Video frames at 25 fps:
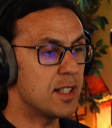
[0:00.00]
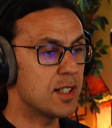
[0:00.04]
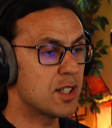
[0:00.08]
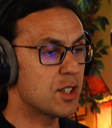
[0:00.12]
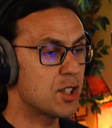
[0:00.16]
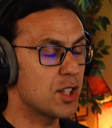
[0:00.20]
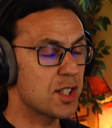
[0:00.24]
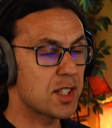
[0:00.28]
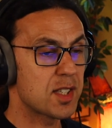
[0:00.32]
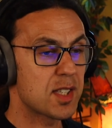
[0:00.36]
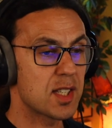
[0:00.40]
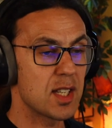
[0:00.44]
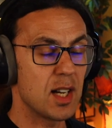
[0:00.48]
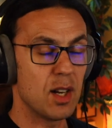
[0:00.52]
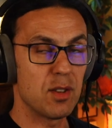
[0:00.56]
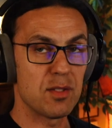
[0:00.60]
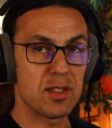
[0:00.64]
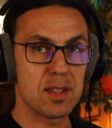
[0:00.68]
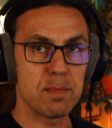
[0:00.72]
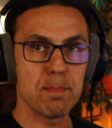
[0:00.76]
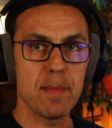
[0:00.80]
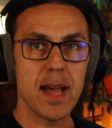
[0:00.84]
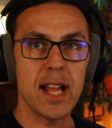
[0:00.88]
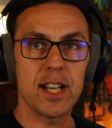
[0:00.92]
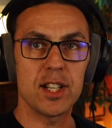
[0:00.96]
it just
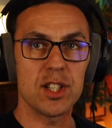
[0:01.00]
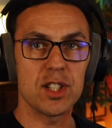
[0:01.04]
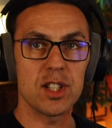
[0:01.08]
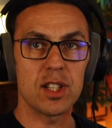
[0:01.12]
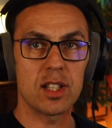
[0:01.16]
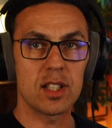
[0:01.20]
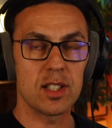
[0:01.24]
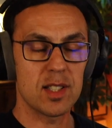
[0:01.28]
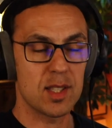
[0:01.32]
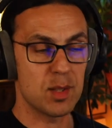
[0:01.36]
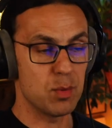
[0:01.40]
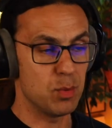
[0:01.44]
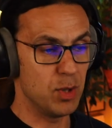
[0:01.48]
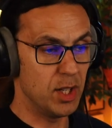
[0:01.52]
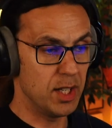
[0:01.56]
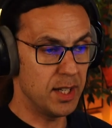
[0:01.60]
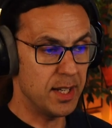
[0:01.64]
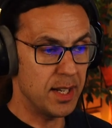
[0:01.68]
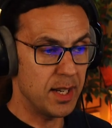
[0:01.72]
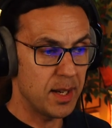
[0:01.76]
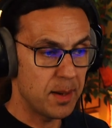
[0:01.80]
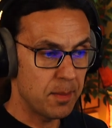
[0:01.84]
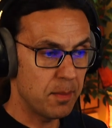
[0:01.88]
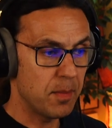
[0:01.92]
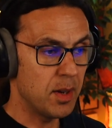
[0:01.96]
sounds magic. It's
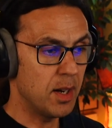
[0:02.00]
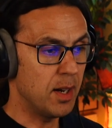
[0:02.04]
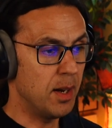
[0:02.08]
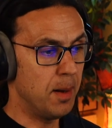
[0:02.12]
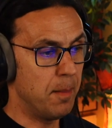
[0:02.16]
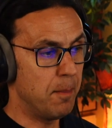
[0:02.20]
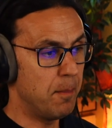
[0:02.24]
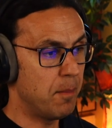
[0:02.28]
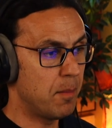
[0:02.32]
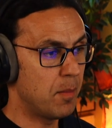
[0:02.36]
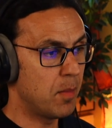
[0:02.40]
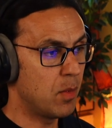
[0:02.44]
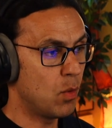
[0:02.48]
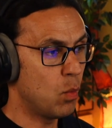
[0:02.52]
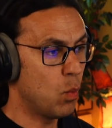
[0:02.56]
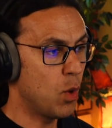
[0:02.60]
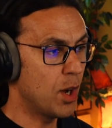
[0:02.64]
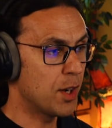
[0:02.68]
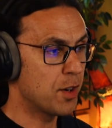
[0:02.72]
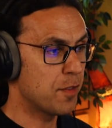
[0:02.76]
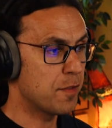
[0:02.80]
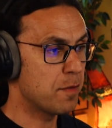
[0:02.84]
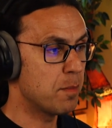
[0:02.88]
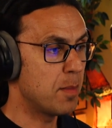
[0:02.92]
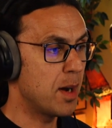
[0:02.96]
really
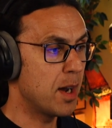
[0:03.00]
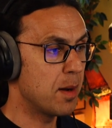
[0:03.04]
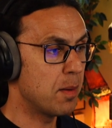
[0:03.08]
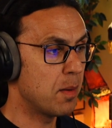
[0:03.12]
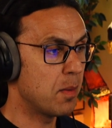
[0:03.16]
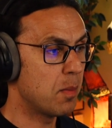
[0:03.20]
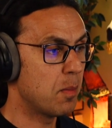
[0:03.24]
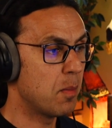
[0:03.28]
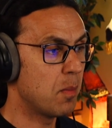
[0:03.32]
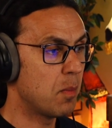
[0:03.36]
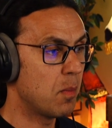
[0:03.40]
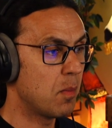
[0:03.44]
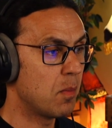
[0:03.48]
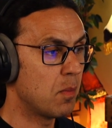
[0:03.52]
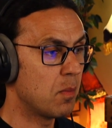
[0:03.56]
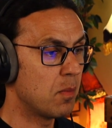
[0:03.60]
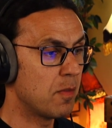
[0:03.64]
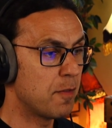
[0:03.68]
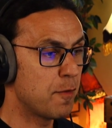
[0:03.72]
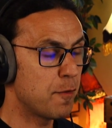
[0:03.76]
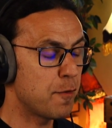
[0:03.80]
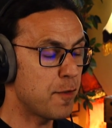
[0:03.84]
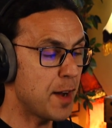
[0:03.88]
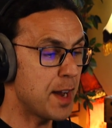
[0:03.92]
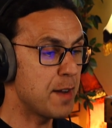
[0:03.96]
one of my
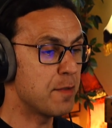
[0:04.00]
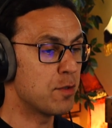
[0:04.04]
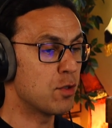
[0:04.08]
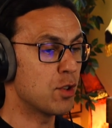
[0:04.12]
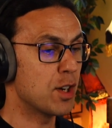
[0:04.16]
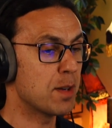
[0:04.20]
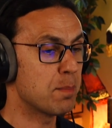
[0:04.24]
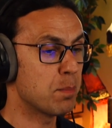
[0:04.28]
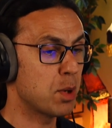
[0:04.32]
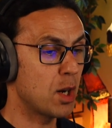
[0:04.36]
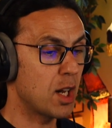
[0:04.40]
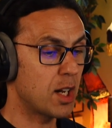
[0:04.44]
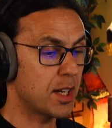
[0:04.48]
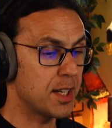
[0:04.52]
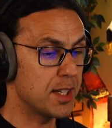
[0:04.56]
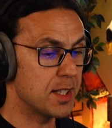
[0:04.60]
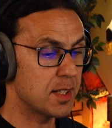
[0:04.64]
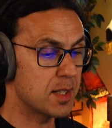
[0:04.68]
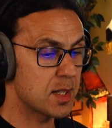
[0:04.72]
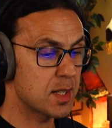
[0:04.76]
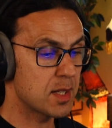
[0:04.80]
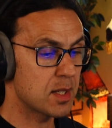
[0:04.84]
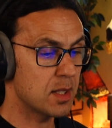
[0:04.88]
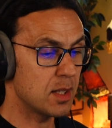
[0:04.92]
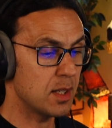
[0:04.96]
favorite
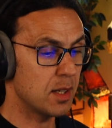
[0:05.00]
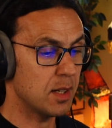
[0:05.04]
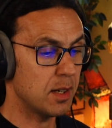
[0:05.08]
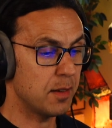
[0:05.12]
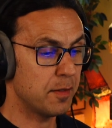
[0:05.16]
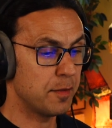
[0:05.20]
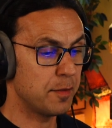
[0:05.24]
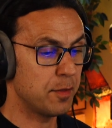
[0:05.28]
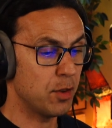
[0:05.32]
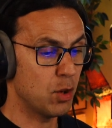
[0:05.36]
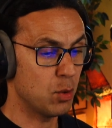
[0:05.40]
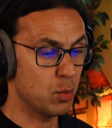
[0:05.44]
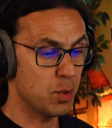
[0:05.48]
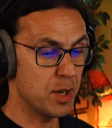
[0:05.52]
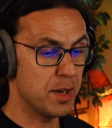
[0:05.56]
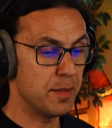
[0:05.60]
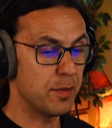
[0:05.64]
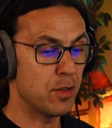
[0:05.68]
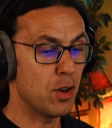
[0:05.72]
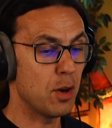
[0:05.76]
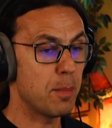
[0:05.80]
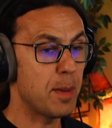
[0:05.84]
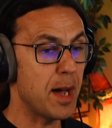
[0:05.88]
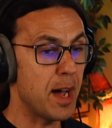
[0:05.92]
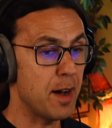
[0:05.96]
plugins for
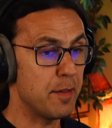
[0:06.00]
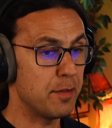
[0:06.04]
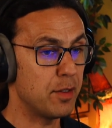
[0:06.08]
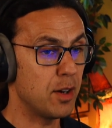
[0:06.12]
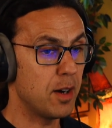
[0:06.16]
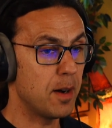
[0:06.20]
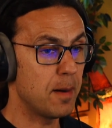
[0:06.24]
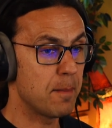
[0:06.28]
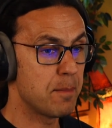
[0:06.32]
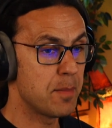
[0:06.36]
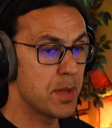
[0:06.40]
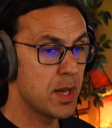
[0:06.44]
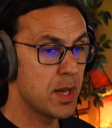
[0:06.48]
reverb ever.